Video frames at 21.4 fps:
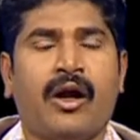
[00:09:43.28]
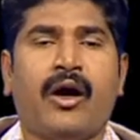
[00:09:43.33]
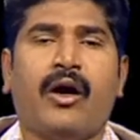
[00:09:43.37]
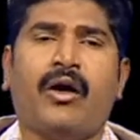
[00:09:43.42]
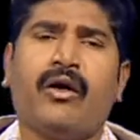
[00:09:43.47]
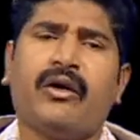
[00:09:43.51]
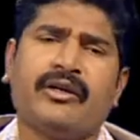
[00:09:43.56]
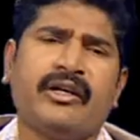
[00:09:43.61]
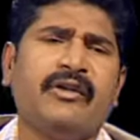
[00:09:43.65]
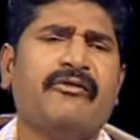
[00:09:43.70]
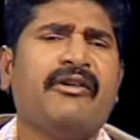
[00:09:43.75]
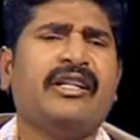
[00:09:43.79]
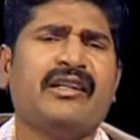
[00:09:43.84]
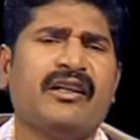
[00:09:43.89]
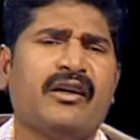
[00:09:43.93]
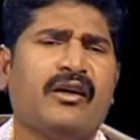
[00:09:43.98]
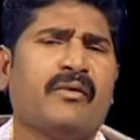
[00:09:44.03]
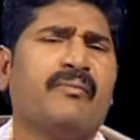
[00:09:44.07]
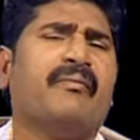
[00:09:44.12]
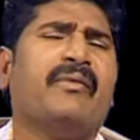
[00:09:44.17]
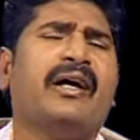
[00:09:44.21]
or even there
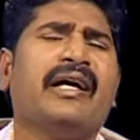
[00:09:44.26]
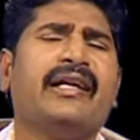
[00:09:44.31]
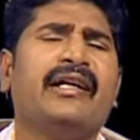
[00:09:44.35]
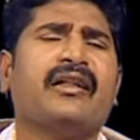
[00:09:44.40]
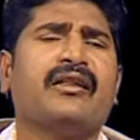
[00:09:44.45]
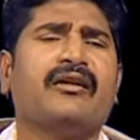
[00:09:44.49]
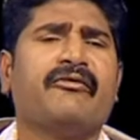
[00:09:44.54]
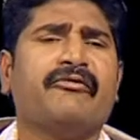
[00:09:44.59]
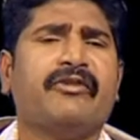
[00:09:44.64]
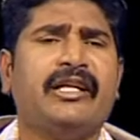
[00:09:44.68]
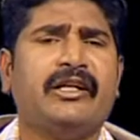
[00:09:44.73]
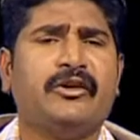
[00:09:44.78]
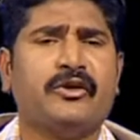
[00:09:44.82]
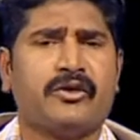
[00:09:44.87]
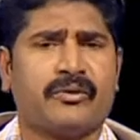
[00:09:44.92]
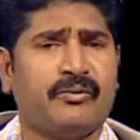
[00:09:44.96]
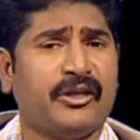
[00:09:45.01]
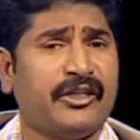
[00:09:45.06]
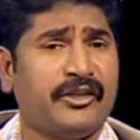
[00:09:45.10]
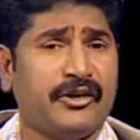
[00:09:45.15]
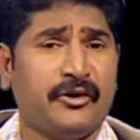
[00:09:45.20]
are many other videos,
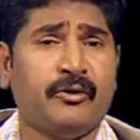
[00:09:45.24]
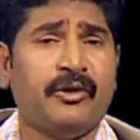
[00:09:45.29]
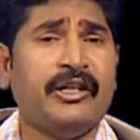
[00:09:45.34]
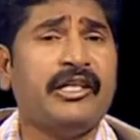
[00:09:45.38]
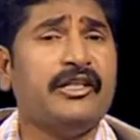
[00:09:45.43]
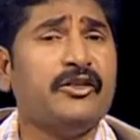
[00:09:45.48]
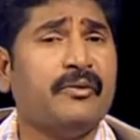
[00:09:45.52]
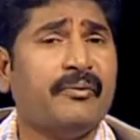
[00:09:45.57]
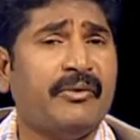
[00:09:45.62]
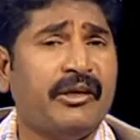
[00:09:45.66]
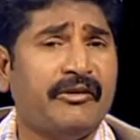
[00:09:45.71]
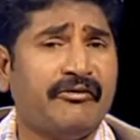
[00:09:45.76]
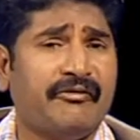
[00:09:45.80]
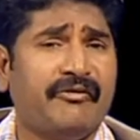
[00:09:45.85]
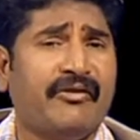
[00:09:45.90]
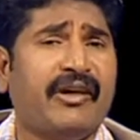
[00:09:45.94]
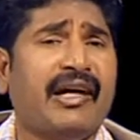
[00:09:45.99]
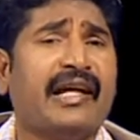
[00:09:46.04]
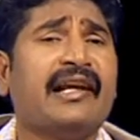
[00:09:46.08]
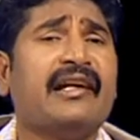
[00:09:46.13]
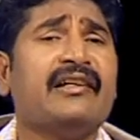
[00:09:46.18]
but you need to be
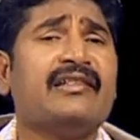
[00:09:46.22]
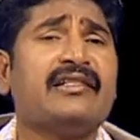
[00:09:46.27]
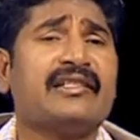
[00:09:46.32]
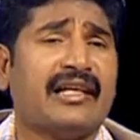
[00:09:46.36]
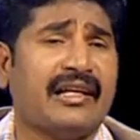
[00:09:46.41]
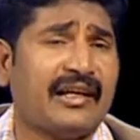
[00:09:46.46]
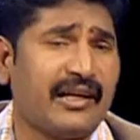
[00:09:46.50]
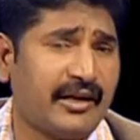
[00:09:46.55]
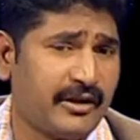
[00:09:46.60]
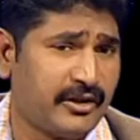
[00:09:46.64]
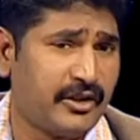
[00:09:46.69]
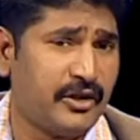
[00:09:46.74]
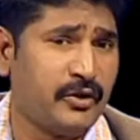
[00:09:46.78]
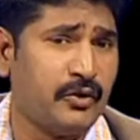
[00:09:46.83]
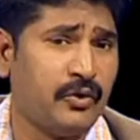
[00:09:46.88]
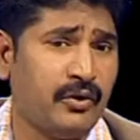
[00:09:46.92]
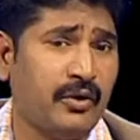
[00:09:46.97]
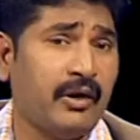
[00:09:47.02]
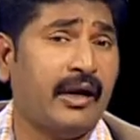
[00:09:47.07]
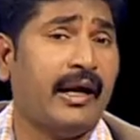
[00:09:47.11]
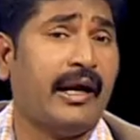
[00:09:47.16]
very selective
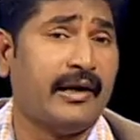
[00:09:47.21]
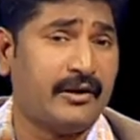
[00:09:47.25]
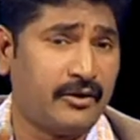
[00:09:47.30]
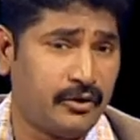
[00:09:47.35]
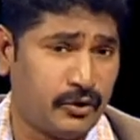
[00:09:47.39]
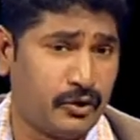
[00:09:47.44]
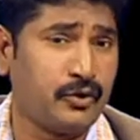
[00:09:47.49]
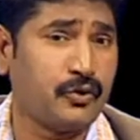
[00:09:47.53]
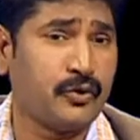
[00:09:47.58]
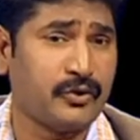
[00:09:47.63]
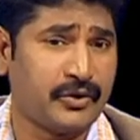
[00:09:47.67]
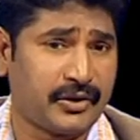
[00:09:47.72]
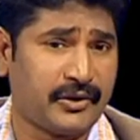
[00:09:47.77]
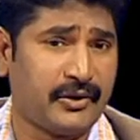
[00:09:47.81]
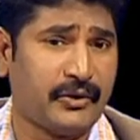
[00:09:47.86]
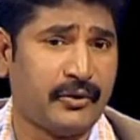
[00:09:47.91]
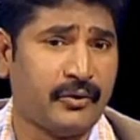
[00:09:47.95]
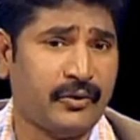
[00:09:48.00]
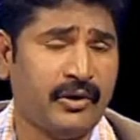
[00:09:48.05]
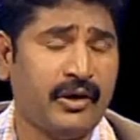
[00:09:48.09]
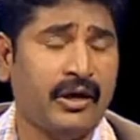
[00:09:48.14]
and
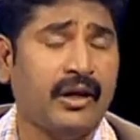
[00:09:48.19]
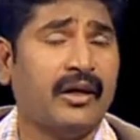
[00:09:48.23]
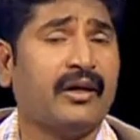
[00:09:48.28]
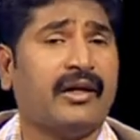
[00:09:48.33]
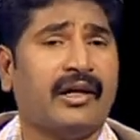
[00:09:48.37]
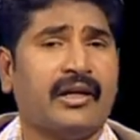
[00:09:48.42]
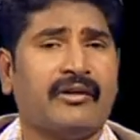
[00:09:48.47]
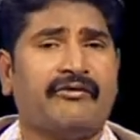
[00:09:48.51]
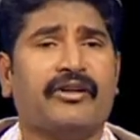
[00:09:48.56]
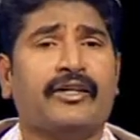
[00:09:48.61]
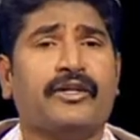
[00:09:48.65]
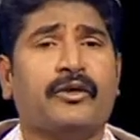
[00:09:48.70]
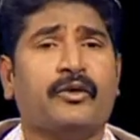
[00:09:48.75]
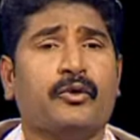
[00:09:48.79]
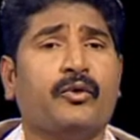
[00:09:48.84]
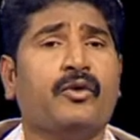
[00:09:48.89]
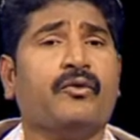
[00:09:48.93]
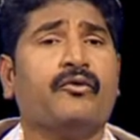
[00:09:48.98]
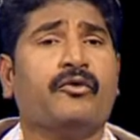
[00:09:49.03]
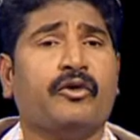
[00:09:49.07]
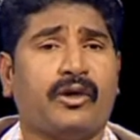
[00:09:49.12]
choosy, like when you
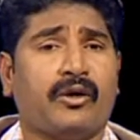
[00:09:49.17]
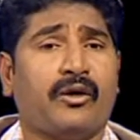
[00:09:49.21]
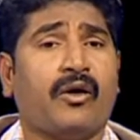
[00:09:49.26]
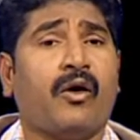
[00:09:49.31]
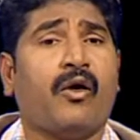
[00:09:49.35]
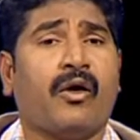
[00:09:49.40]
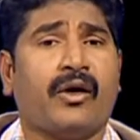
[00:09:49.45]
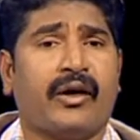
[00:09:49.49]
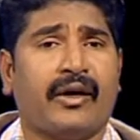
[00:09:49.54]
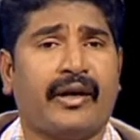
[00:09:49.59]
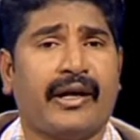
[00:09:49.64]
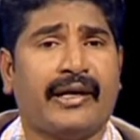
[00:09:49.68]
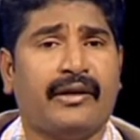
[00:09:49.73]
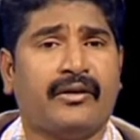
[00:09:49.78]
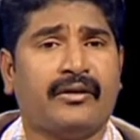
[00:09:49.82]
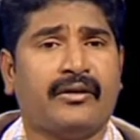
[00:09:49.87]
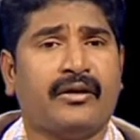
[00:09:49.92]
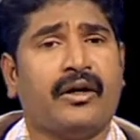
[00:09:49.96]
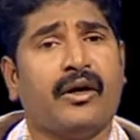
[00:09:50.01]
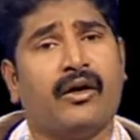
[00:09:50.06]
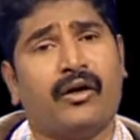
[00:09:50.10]
go for
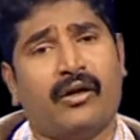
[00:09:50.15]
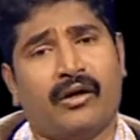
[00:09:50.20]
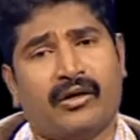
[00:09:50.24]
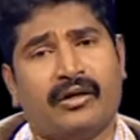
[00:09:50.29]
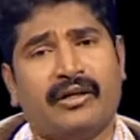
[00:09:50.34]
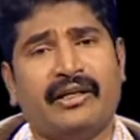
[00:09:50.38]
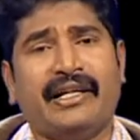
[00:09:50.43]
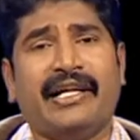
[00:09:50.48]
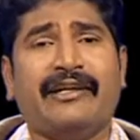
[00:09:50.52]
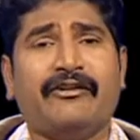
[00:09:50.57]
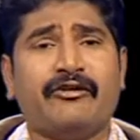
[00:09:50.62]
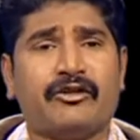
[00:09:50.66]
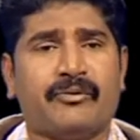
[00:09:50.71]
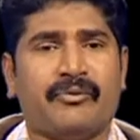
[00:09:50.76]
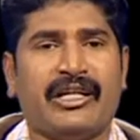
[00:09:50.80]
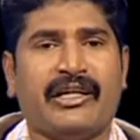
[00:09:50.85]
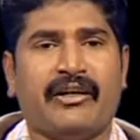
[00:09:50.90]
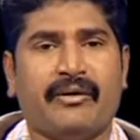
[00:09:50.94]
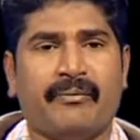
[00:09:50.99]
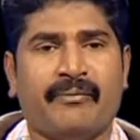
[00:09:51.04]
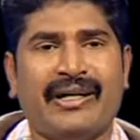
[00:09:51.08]
online or native
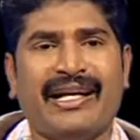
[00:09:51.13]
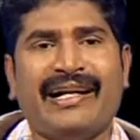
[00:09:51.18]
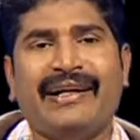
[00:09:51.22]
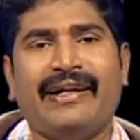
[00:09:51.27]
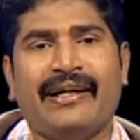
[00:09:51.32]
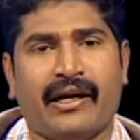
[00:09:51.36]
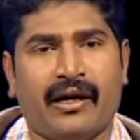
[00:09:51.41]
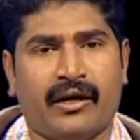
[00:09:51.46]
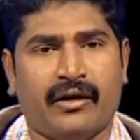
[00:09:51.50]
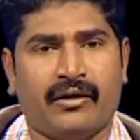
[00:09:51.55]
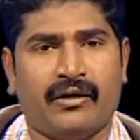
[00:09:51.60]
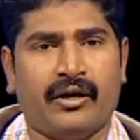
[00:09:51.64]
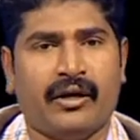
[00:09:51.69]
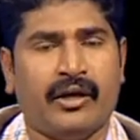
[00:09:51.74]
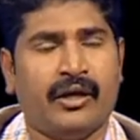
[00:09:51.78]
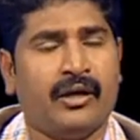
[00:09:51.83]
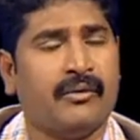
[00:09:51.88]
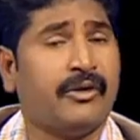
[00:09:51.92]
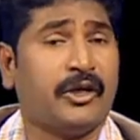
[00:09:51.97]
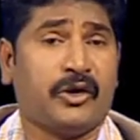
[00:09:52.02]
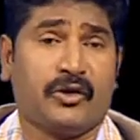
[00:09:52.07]
speaker media.
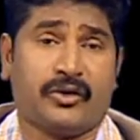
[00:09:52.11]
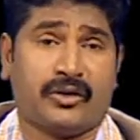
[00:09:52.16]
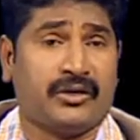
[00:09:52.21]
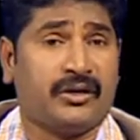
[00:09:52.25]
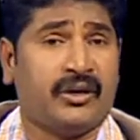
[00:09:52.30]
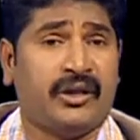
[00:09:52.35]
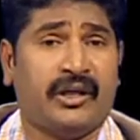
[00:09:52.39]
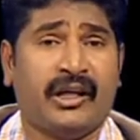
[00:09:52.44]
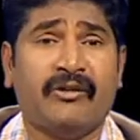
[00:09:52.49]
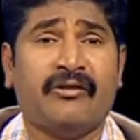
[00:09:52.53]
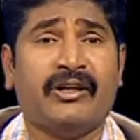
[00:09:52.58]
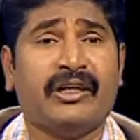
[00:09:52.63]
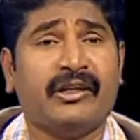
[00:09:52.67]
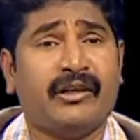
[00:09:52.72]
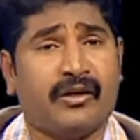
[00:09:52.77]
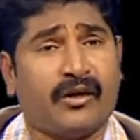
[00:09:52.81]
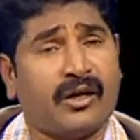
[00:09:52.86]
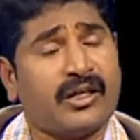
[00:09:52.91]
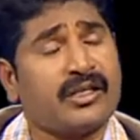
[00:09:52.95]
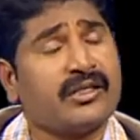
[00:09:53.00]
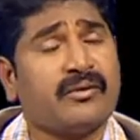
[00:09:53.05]
Because even there
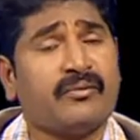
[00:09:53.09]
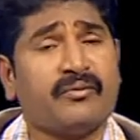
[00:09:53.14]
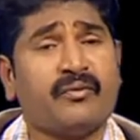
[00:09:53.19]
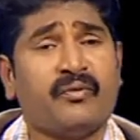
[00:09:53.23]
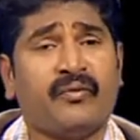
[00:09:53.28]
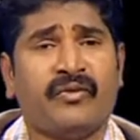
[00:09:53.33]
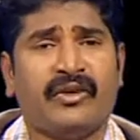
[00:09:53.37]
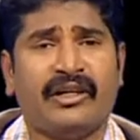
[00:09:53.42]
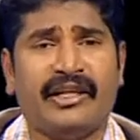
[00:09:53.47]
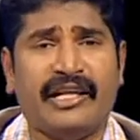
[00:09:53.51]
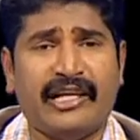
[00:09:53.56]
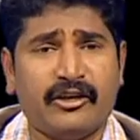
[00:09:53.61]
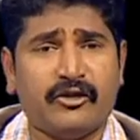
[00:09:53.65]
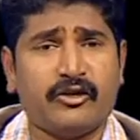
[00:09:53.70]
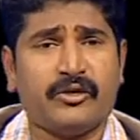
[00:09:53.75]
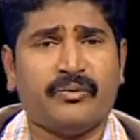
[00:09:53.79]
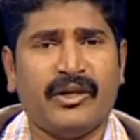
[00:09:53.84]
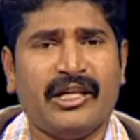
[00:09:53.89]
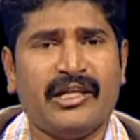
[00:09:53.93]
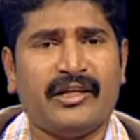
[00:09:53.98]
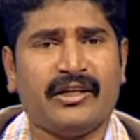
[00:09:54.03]
are some native
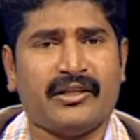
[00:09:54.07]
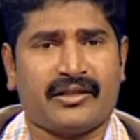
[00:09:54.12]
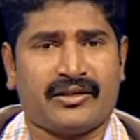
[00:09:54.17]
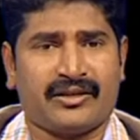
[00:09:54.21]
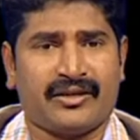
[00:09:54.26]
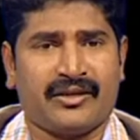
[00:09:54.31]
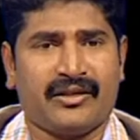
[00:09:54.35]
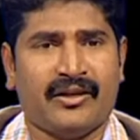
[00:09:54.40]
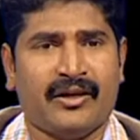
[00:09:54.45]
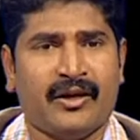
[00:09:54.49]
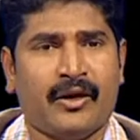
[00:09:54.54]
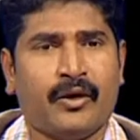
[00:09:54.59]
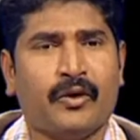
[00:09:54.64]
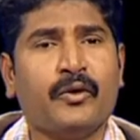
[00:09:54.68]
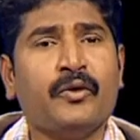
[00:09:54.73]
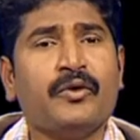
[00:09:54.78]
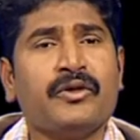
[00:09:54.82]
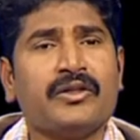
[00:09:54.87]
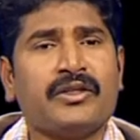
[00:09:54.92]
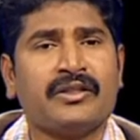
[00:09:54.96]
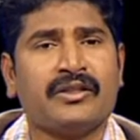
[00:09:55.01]
speakers
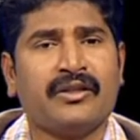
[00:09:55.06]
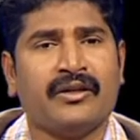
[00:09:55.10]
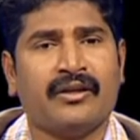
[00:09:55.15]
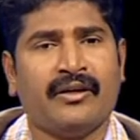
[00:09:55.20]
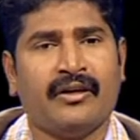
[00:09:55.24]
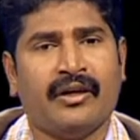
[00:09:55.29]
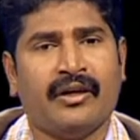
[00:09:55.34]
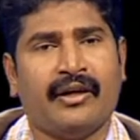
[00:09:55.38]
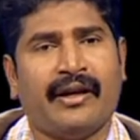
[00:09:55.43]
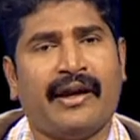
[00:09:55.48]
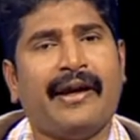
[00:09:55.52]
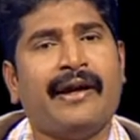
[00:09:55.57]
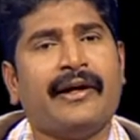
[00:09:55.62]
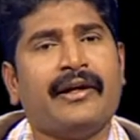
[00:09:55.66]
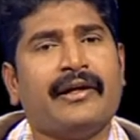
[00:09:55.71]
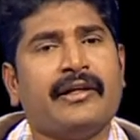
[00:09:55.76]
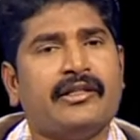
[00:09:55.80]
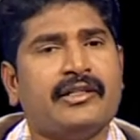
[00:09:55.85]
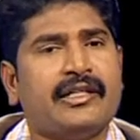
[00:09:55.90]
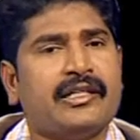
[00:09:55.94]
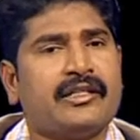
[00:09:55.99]
whose
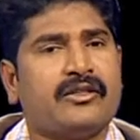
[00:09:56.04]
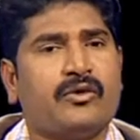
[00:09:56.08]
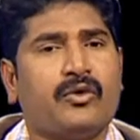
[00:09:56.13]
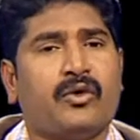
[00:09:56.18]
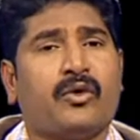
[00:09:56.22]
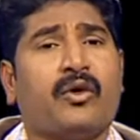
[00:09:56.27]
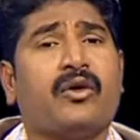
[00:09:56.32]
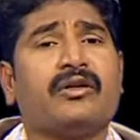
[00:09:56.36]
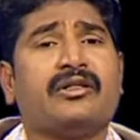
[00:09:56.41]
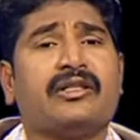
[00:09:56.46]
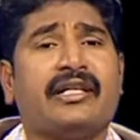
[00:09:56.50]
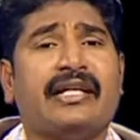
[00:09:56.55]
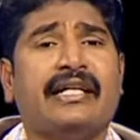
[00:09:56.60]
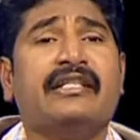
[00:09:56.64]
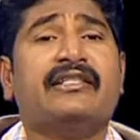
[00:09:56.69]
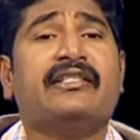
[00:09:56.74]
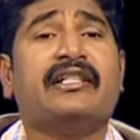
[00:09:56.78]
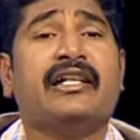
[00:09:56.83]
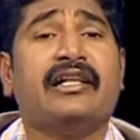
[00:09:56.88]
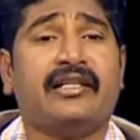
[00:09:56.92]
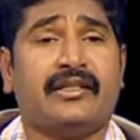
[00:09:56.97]
English is not
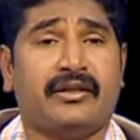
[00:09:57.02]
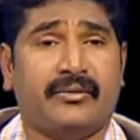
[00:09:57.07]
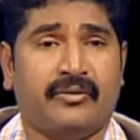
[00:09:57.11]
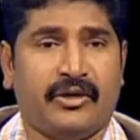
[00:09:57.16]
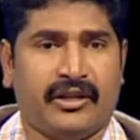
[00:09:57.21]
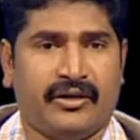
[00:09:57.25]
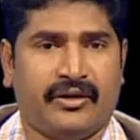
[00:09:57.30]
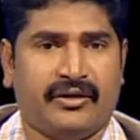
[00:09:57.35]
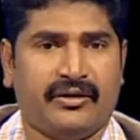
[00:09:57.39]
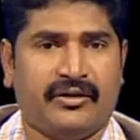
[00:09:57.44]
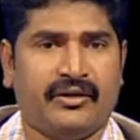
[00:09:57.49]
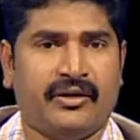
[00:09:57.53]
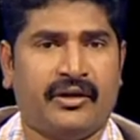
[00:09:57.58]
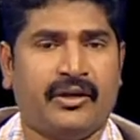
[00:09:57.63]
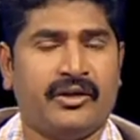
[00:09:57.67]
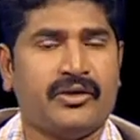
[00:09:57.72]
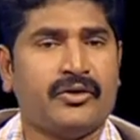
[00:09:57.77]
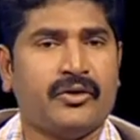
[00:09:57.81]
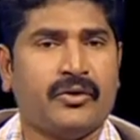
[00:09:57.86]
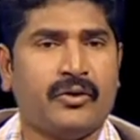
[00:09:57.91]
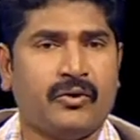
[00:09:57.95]
intelligible.
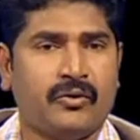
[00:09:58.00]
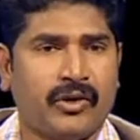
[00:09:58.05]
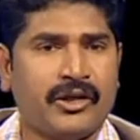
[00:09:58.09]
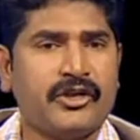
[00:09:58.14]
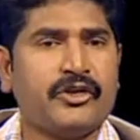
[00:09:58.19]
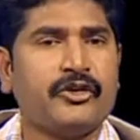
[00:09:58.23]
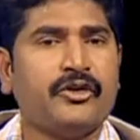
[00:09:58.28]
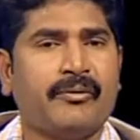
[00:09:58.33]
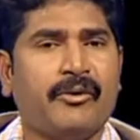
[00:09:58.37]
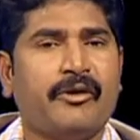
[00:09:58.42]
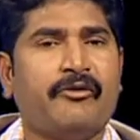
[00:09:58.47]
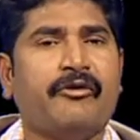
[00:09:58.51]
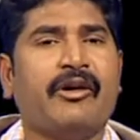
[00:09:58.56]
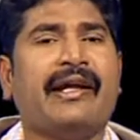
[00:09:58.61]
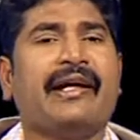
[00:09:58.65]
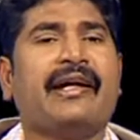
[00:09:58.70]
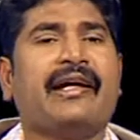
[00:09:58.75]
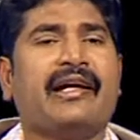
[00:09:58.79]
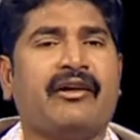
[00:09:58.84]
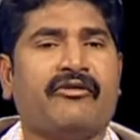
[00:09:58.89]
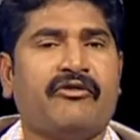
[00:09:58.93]
So one should be very
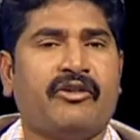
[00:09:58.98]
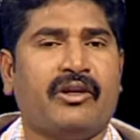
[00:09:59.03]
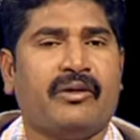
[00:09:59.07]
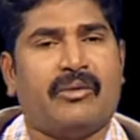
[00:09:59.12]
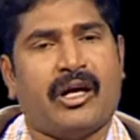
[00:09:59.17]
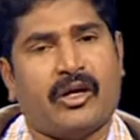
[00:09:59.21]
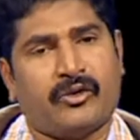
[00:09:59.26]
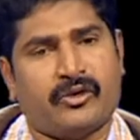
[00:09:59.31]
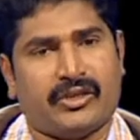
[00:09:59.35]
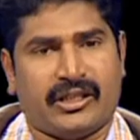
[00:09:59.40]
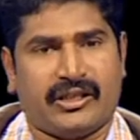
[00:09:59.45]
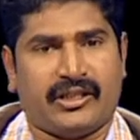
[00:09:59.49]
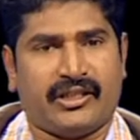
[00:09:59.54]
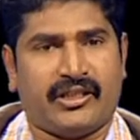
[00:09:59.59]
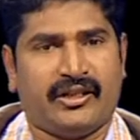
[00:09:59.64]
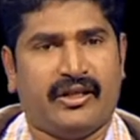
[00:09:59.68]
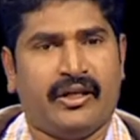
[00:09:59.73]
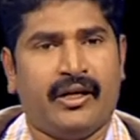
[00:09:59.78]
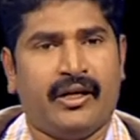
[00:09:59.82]
careful about it.